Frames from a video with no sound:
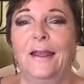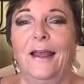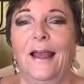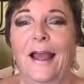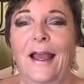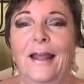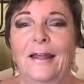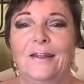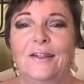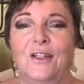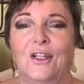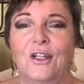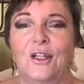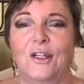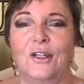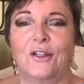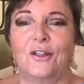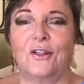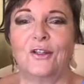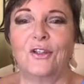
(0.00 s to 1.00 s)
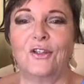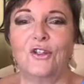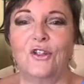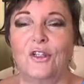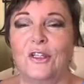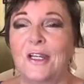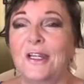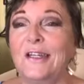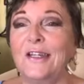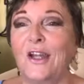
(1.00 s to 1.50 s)
And uh, she
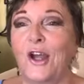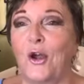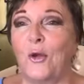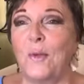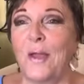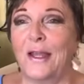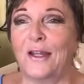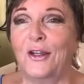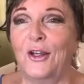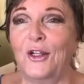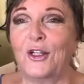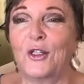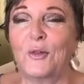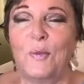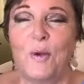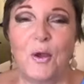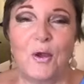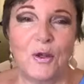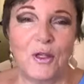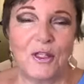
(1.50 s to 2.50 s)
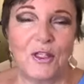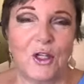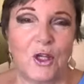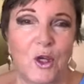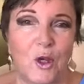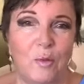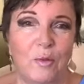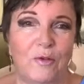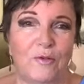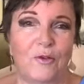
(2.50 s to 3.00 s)
didn't know me, i had not spoken to
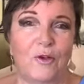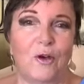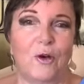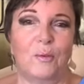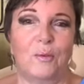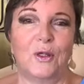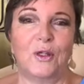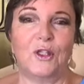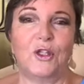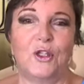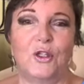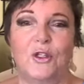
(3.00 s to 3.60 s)
her before, but she,